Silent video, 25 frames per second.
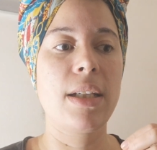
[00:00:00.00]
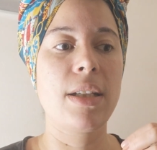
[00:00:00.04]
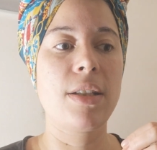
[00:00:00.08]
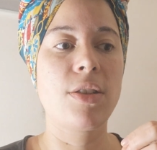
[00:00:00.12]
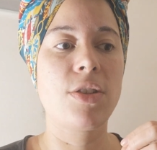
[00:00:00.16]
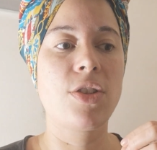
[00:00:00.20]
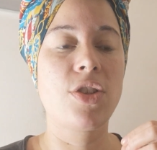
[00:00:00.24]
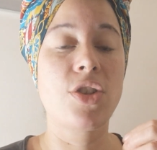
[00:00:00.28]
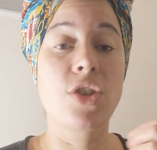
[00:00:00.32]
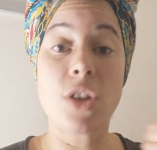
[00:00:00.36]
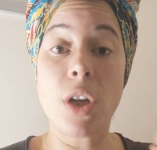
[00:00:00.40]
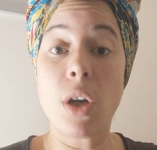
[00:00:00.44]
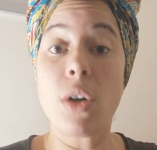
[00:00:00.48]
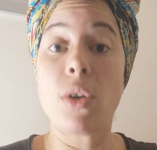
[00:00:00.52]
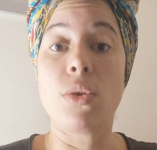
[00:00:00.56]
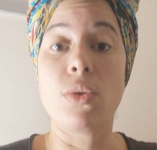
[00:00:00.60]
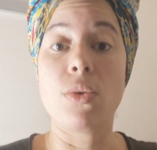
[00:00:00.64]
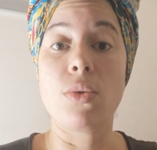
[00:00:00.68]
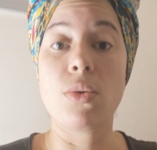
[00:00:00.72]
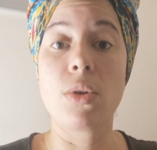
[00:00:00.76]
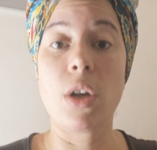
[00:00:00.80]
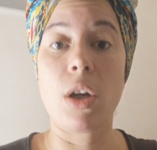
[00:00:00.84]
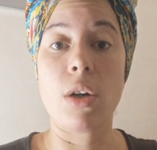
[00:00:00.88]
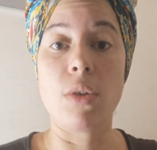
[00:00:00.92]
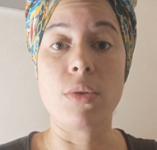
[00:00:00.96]

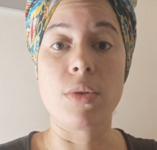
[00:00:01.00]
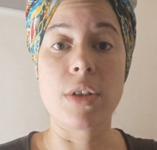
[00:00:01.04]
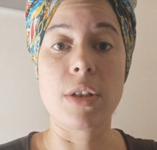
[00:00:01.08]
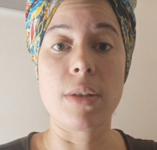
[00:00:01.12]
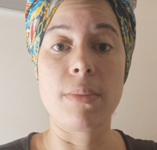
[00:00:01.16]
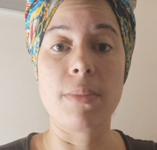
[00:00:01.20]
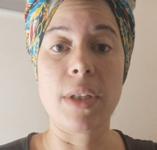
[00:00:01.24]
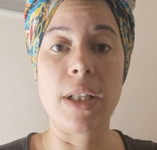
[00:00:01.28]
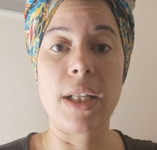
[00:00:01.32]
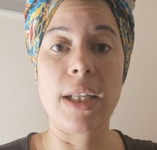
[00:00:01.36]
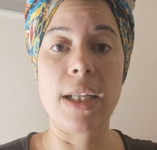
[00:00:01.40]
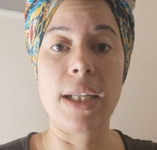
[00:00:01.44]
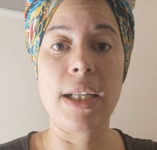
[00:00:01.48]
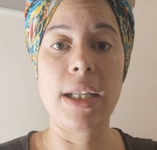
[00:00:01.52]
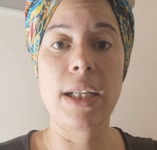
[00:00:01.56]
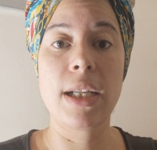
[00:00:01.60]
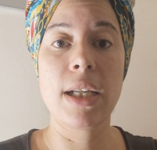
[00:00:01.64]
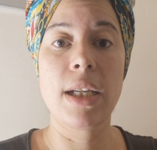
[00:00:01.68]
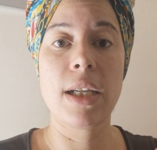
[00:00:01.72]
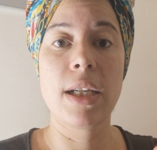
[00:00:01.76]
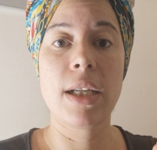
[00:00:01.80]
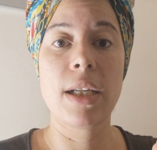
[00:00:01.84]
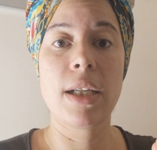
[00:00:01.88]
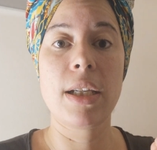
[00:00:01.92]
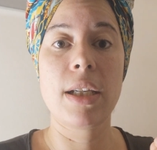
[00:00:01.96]
soul, ultimately,
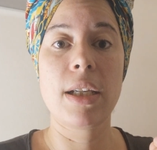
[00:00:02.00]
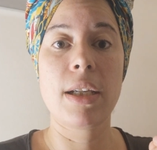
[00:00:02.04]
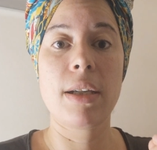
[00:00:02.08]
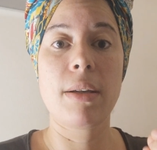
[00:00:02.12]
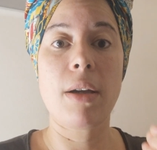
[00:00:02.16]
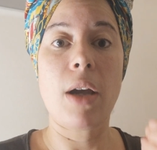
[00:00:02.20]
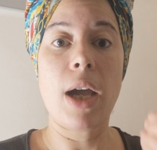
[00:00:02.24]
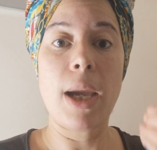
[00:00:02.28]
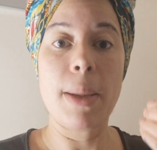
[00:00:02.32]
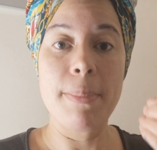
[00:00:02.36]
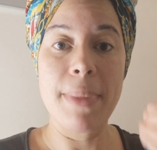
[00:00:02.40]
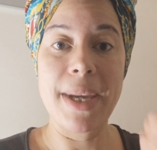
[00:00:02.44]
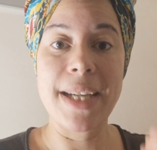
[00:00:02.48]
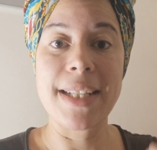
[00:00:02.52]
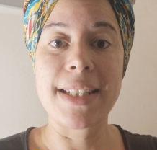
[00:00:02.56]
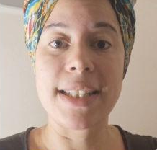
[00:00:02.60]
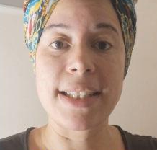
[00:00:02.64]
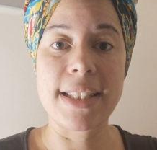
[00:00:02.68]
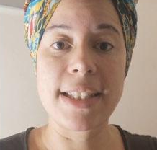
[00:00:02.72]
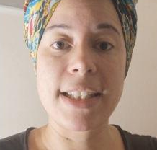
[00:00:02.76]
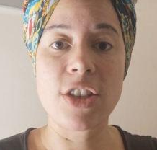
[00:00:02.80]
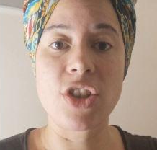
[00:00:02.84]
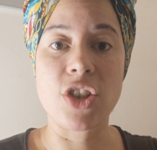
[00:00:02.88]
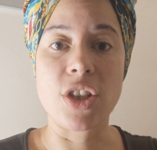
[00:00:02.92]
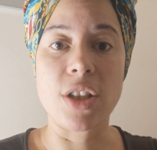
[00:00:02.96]
I made
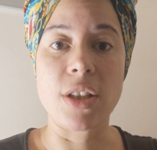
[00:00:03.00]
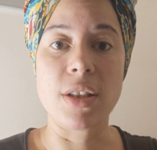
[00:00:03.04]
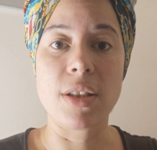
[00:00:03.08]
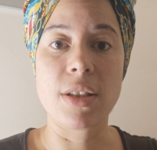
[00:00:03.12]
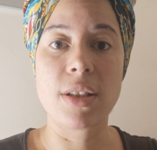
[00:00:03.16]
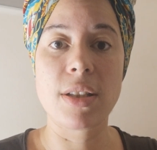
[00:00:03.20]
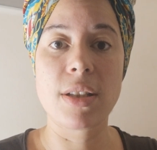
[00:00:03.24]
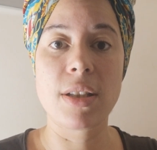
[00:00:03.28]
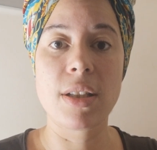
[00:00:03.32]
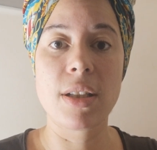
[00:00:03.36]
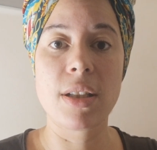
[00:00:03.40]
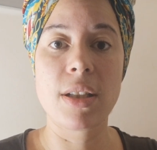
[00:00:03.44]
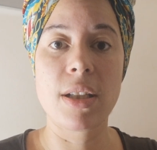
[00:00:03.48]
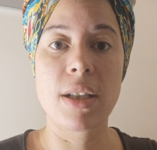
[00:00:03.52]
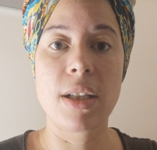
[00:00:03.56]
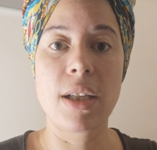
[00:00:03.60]
decisions.